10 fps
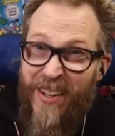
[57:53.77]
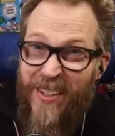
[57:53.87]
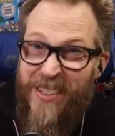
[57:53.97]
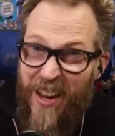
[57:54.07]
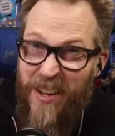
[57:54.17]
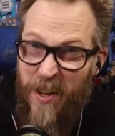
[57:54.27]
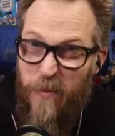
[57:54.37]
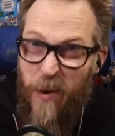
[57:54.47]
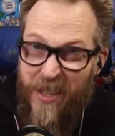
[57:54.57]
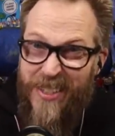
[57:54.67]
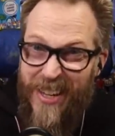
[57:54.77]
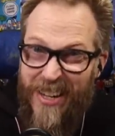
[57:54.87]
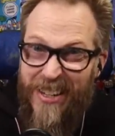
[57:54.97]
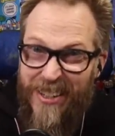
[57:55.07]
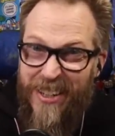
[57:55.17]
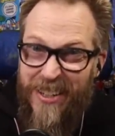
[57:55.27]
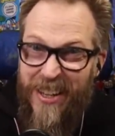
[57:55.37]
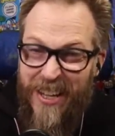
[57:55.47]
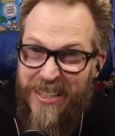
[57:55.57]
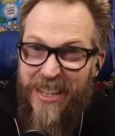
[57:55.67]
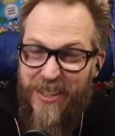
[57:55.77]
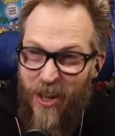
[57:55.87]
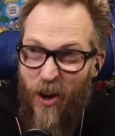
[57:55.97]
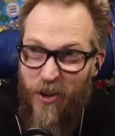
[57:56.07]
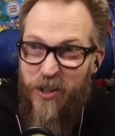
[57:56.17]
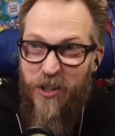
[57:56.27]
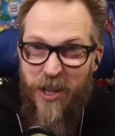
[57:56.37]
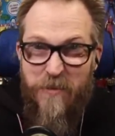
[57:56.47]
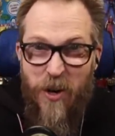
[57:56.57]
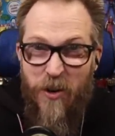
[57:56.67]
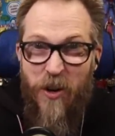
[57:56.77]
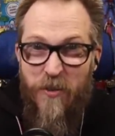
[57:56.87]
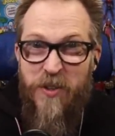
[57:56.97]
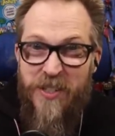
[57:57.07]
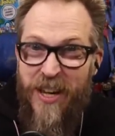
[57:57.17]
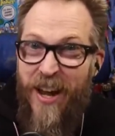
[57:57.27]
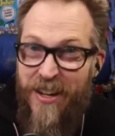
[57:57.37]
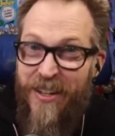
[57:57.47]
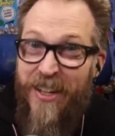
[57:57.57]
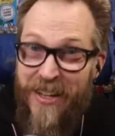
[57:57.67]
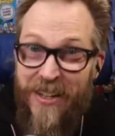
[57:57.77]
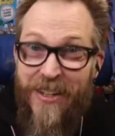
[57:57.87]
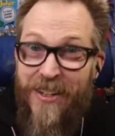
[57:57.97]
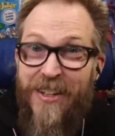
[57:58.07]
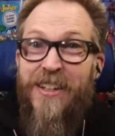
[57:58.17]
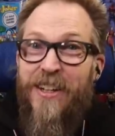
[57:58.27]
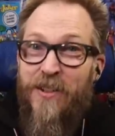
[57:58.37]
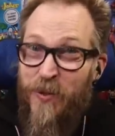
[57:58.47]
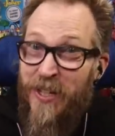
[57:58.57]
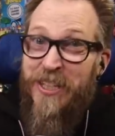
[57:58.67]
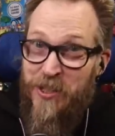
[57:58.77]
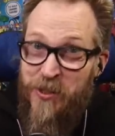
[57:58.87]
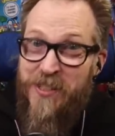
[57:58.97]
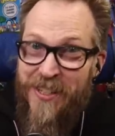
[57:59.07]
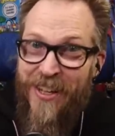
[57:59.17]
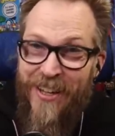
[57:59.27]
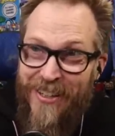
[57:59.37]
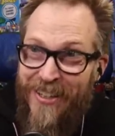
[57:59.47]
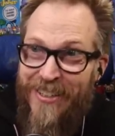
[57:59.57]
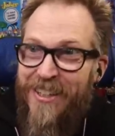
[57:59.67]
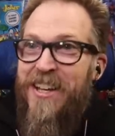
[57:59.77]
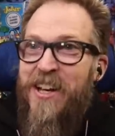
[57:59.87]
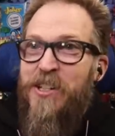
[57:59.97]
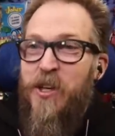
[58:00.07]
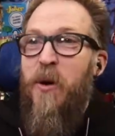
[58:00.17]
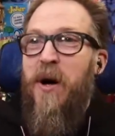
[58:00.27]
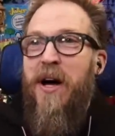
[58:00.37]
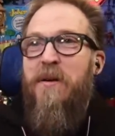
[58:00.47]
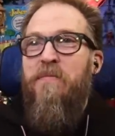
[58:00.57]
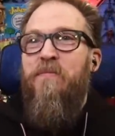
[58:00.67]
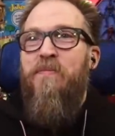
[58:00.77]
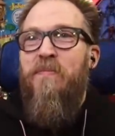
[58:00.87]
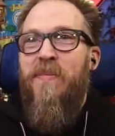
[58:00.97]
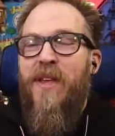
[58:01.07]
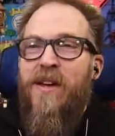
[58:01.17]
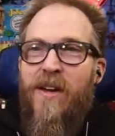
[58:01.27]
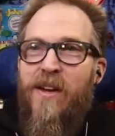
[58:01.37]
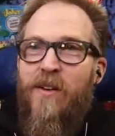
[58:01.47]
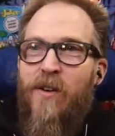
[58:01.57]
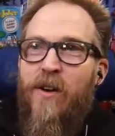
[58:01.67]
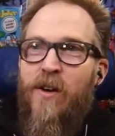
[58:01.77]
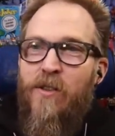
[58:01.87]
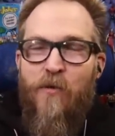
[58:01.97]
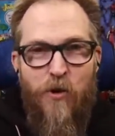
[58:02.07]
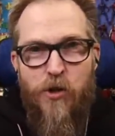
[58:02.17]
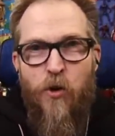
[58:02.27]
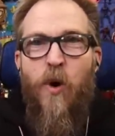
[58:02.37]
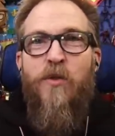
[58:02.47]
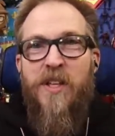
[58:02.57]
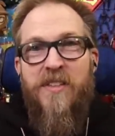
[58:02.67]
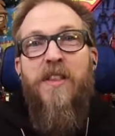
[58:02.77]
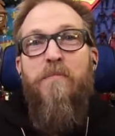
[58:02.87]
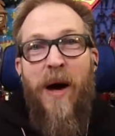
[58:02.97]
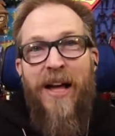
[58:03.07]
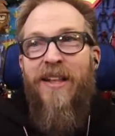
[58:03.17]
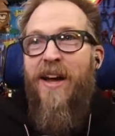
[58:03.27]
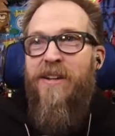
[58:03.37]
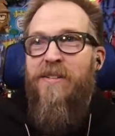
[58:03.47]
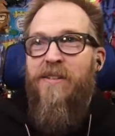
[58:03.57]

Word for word: it's kind of unprecedented. And like the, the article I'm going over is kind of like really juicy. Like so um the first quote that's in the byline